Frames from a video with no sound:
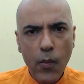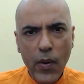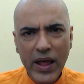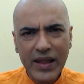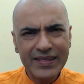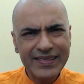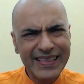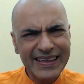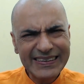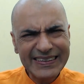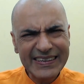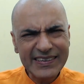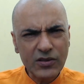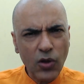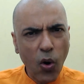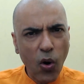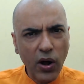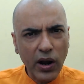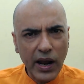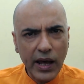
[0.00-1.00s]
Well, this is
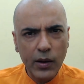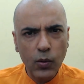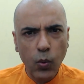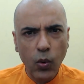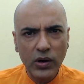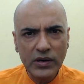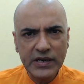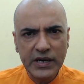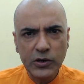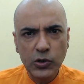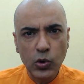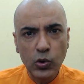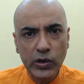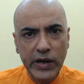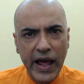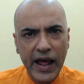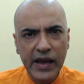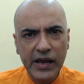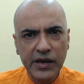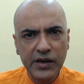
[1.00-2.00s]
all I wanted to
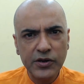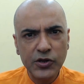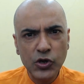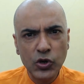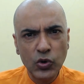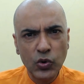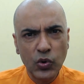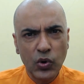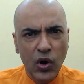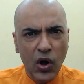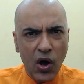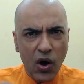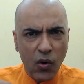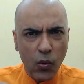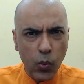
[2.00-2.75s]
tell you,